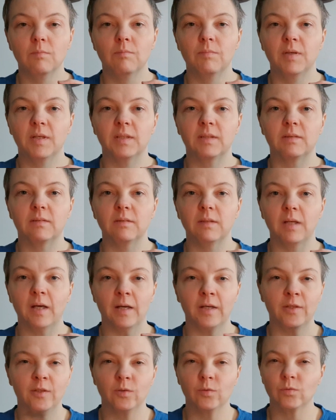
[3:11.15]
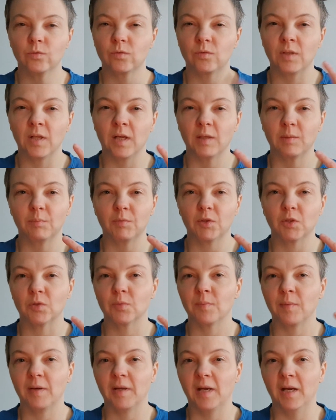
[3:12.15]
but I don't like
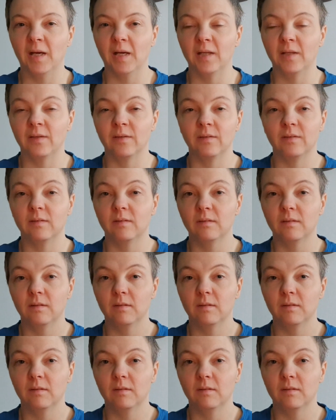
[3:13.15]
put my head